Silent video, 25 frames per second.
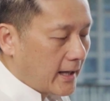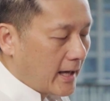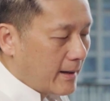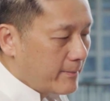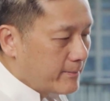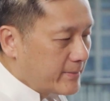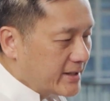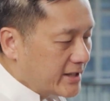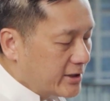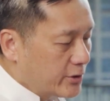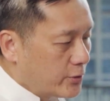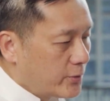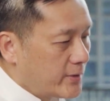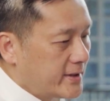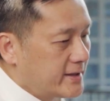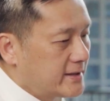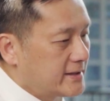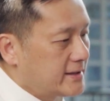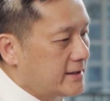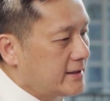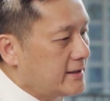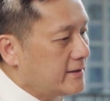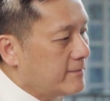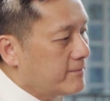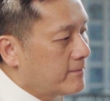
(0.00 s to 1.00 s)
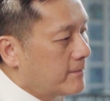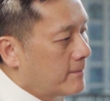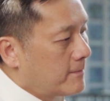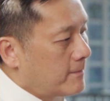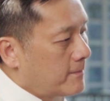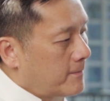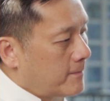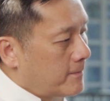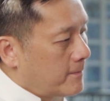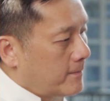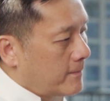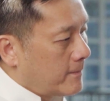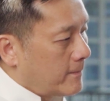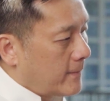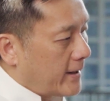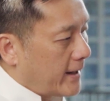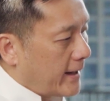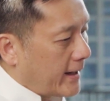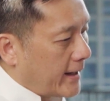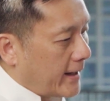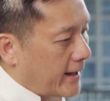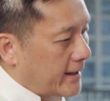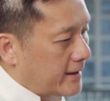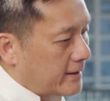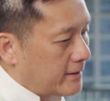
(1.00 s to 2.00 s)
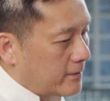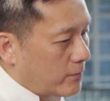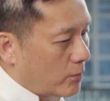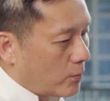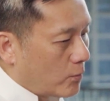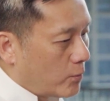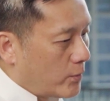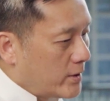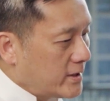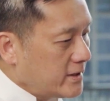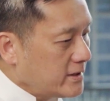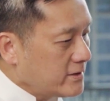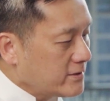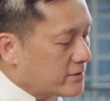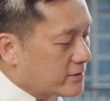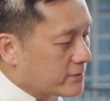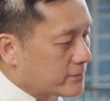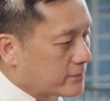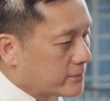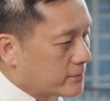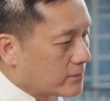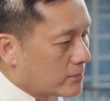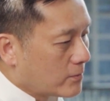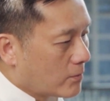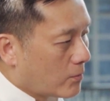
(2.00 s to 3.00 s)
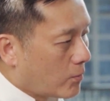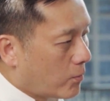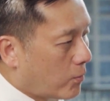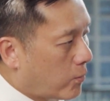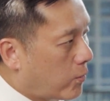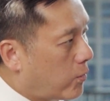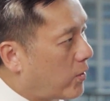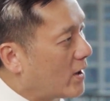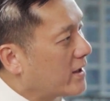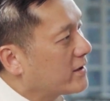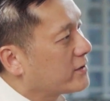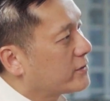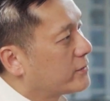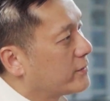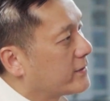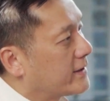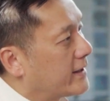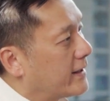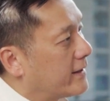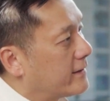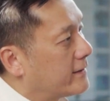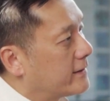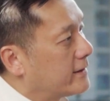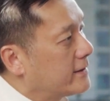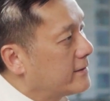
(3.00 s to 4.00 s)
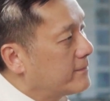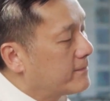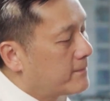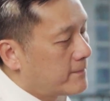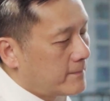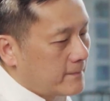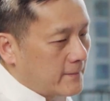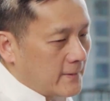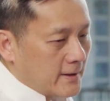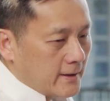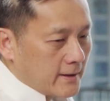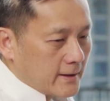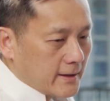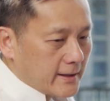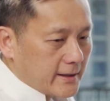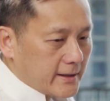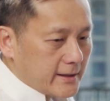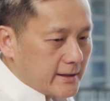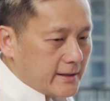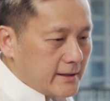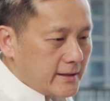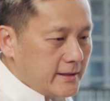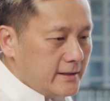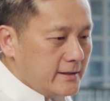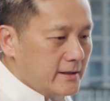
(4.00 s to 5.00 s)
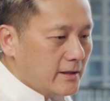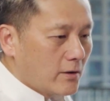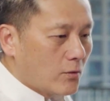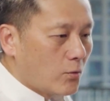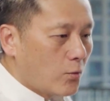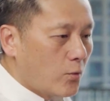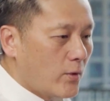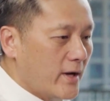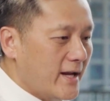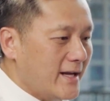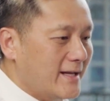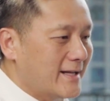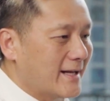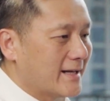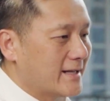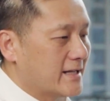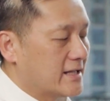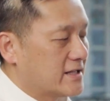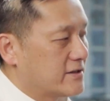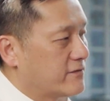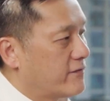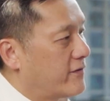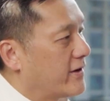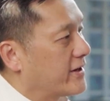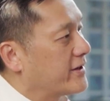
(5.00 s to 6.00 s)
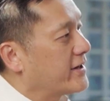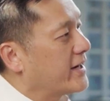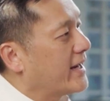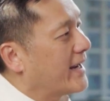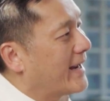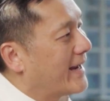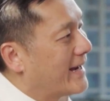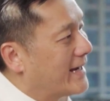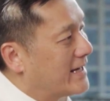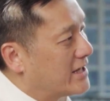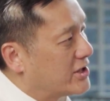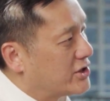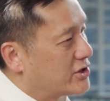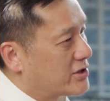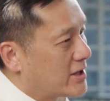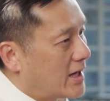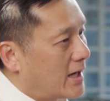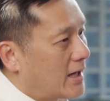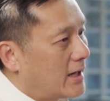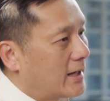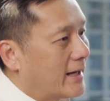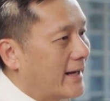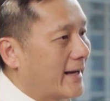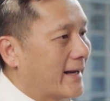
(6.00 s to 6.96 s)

ambiguity, and willing to work together in a way that is very agile